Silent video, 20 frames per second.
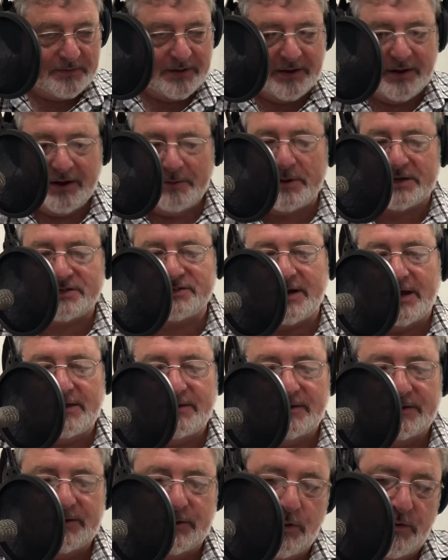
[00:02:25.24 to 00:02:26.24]
must say
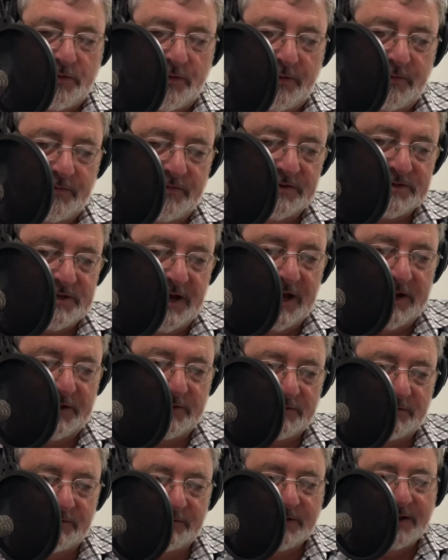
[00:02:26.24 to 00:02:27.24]
that the author of this
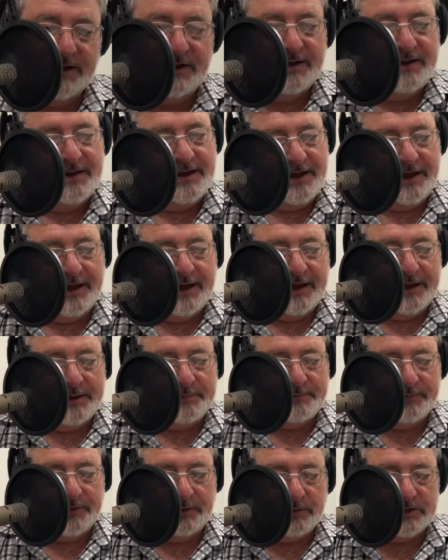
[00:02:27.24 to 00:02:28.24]
article,
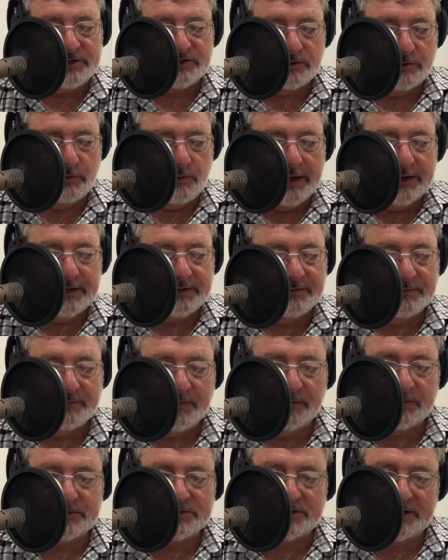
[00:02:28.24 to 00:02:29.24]
the original one, I
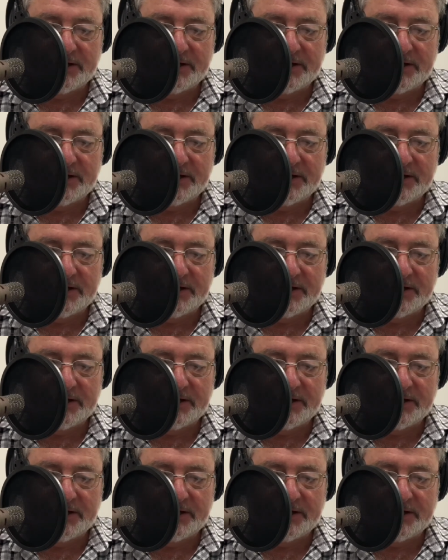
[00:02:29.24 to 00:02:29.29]
was